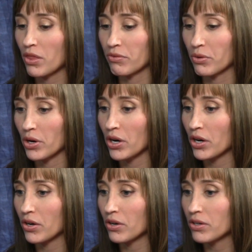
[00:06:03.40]
through
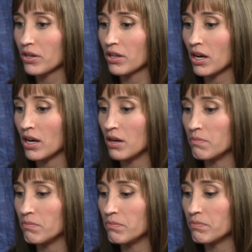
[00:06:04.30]
her
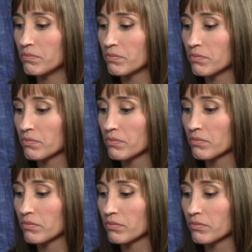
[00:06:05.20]
um,
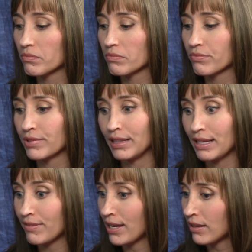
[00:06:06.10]

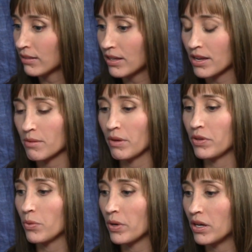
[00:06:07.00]
leaving, um, if
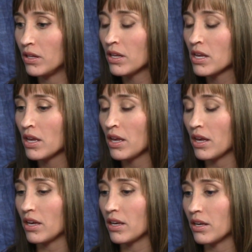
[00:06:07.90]
you will.
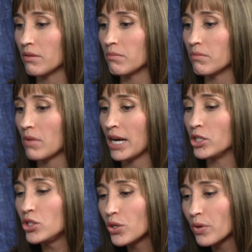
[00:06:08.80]
Um, I
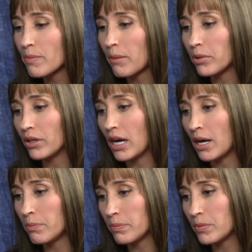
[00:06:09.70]
do remember
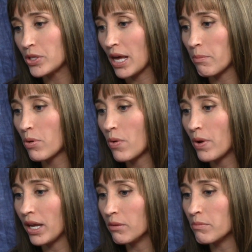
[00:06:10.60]
up to that
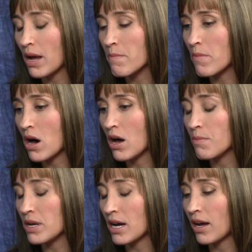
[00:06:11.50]
point, my
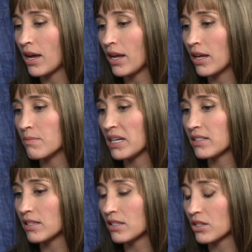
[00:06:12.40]
mom and I and my
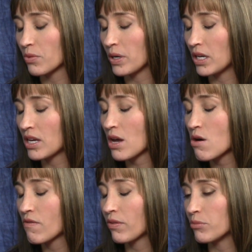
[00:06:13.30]
sister, we'd get
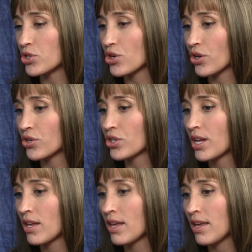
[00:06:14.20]
home from church
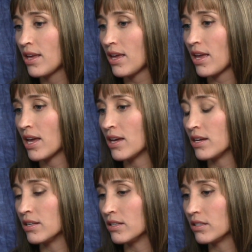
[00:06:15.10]

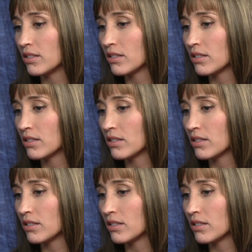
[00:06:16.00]
and